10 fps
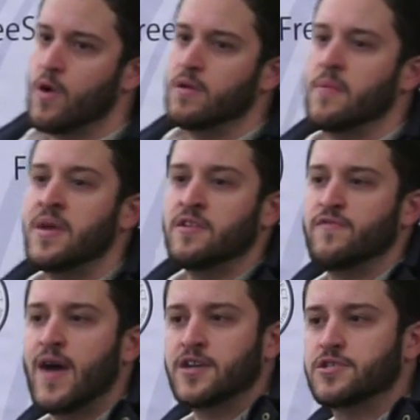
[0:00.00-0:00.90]
well, a
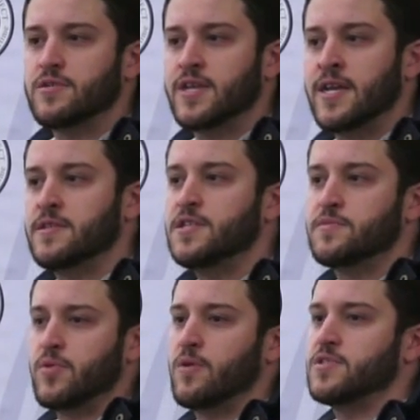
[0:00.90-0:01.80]
manufacturer can at
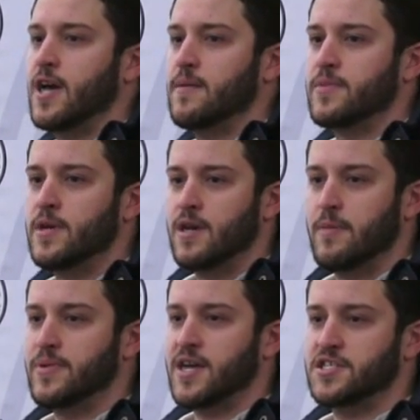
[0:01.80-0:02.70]
least prototype
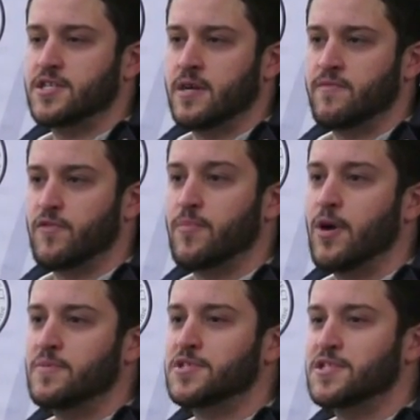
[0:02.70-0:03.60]
a plastic gun for
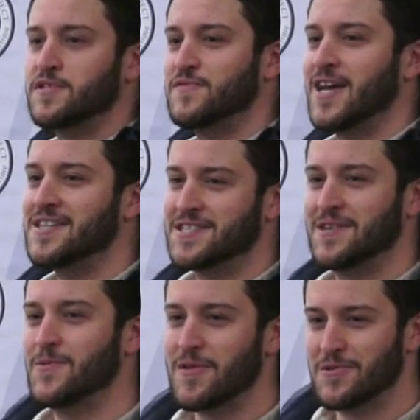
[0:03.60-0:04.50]
purposes of
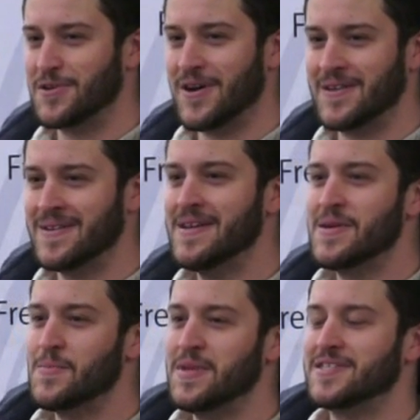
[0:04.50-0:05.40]
testing whether the gun
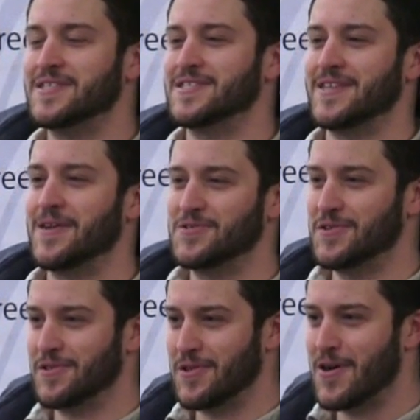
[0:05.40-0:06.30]
meets the standards
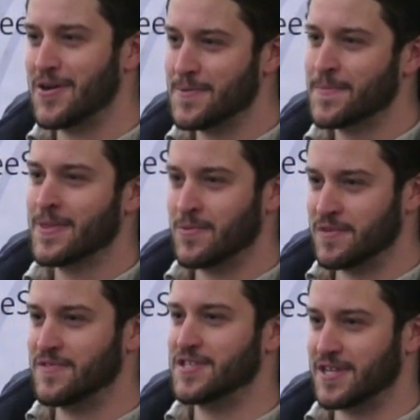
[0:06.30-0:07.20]
in the law. One
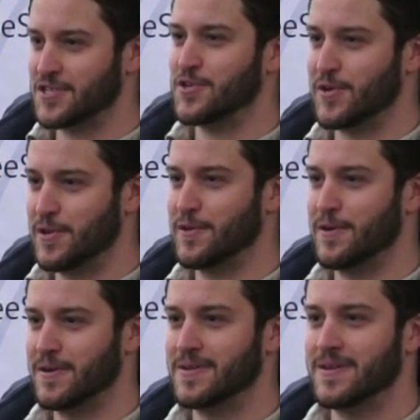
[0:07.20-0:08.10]
of these like
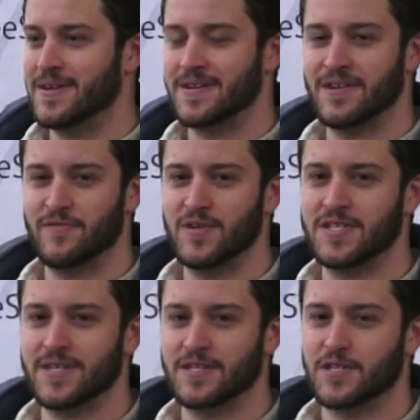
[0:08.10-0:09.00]
circular uh, kind of reasoning.